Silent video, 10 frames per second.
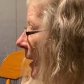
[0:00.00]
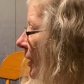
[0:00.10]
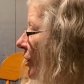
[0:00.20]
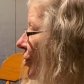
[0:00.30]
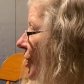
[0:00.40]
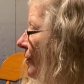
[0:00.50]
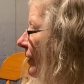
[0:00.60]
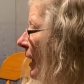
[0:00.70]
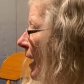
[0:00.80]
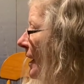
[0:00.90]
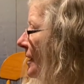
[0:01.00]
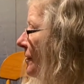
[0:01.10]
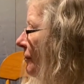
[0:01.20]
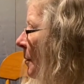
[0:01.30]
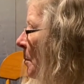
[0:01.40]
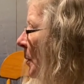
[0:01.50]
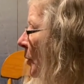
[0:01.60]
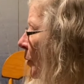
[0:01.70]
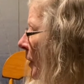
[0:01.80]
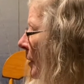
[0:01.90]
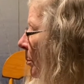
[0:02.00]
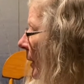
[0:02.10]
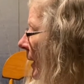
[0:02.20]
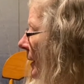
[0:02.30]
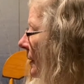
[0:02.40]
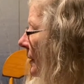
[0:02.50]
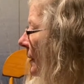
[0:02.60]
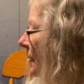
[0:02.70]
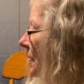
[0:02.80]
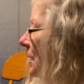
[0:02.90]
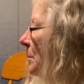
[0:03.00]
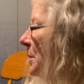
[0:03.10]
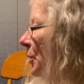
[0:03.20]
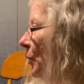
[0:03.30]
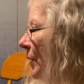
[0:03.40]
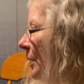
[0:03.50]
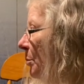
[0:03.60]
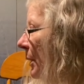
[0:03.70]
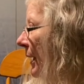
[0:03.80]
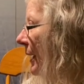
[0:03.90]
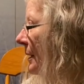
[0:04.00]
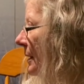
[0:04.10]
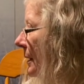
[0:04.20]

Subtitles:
She flies from milkweed plant to milkweed plant,